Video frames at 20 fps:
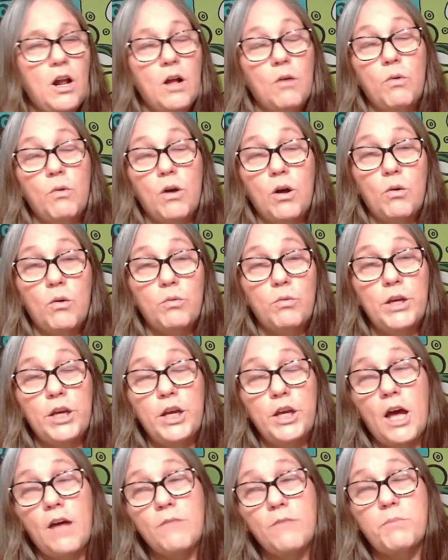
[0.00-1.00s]
Well,
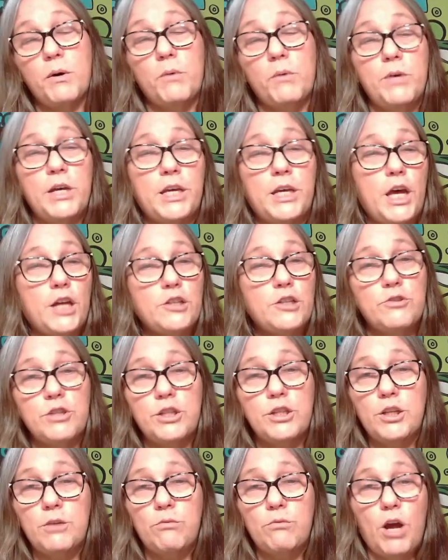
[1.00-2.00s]
but we can't do
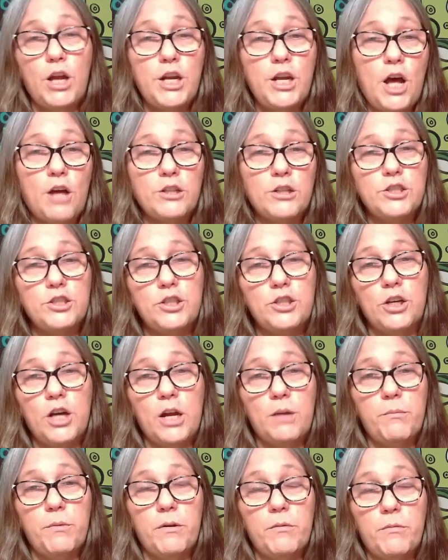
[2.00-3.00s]
anything right now. It's still got
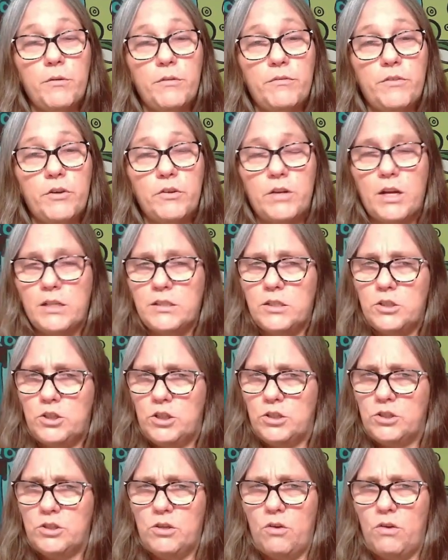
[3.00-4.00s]
to be reviewed. I said,
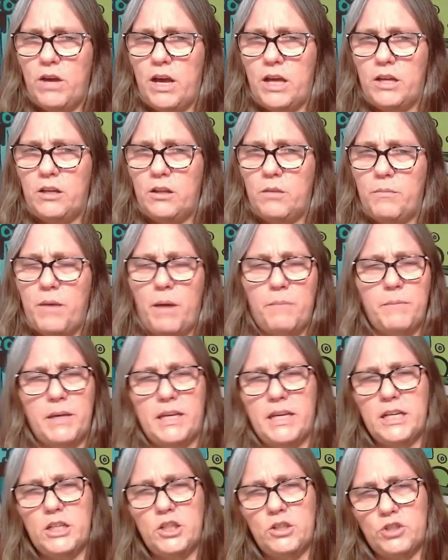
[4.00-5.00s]
you're so anal about me
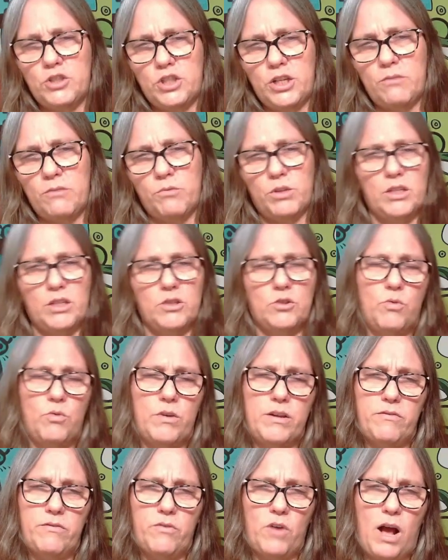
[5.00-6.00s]
getting you shit within
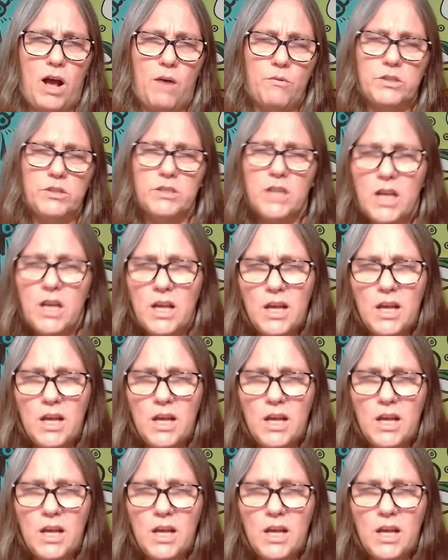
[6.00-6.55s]
24 hours.